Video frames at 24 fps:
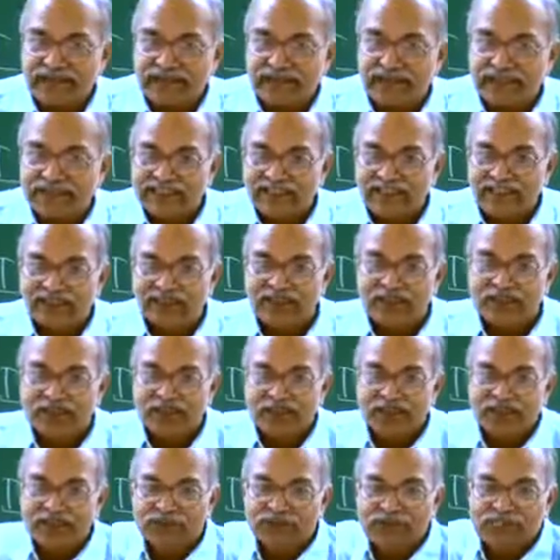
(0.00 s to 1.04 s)
and therefore
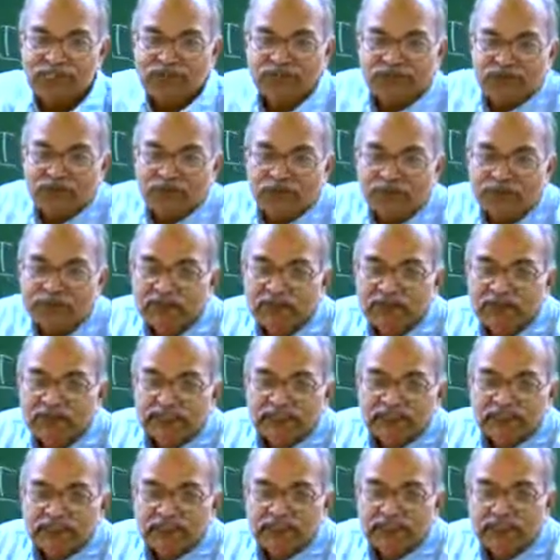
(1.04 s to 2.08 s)
if you see from
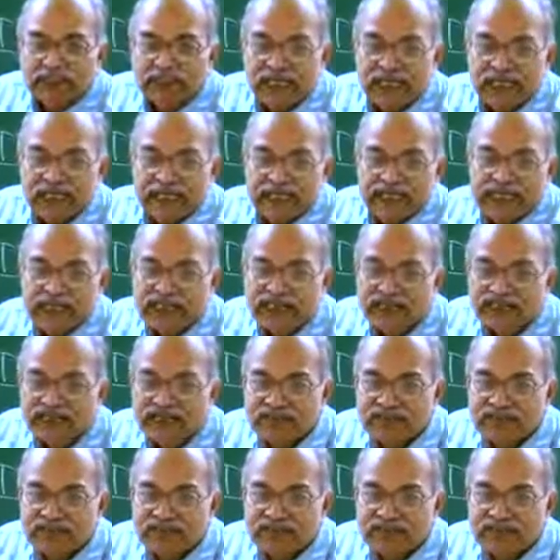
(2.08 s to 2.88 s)
side,